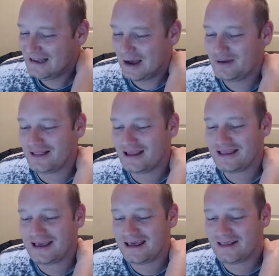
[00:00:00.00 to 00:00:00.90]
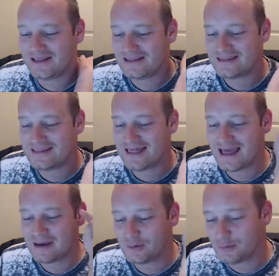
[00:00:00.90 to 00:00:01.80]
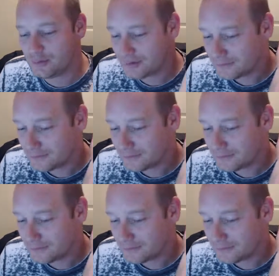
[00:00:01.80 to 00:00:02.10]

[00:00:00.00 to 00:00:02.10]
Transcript: I'd be like, yeah, that dude.